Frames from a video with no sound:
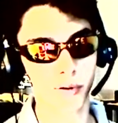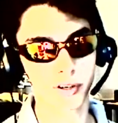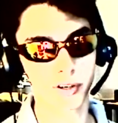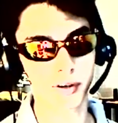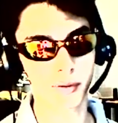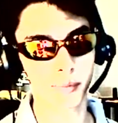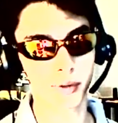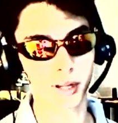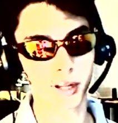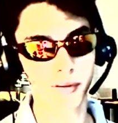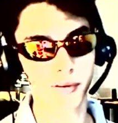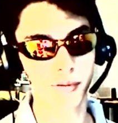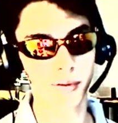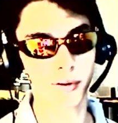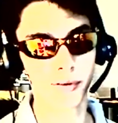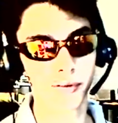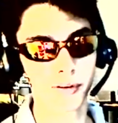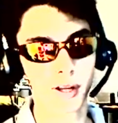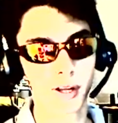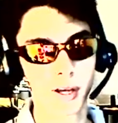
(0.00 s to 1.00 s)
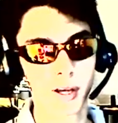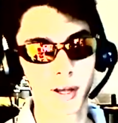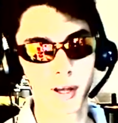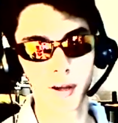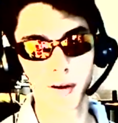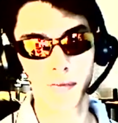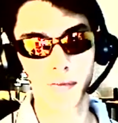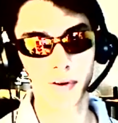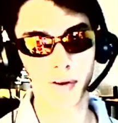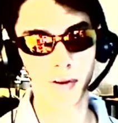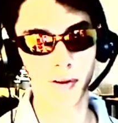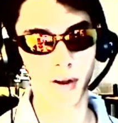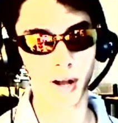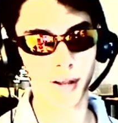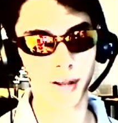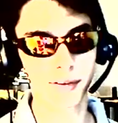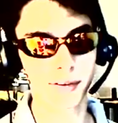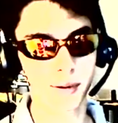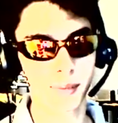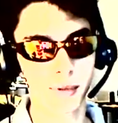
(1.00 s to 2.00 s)
watch the playthroughs, for you
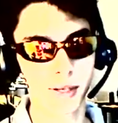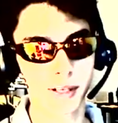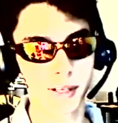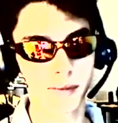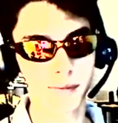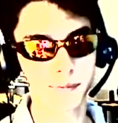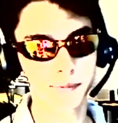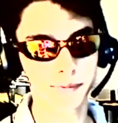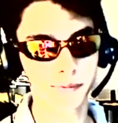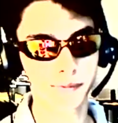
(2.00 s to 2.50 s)
guys to be